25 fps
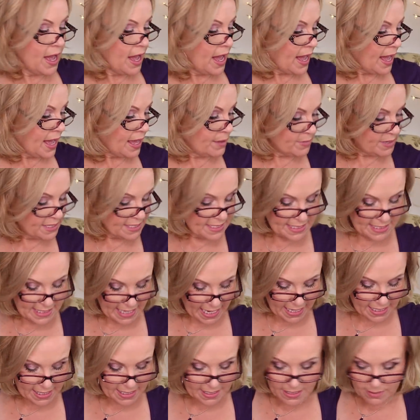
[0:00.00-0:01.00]
I'm
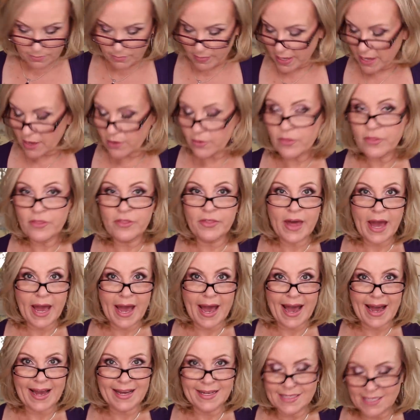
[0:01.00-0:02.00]
excited about
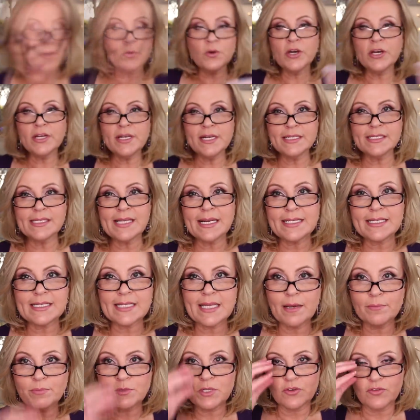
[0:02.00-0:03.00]
that. Oh goodness, I
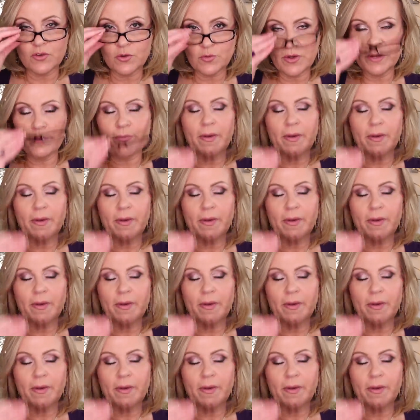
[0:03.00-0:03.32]
skipped over one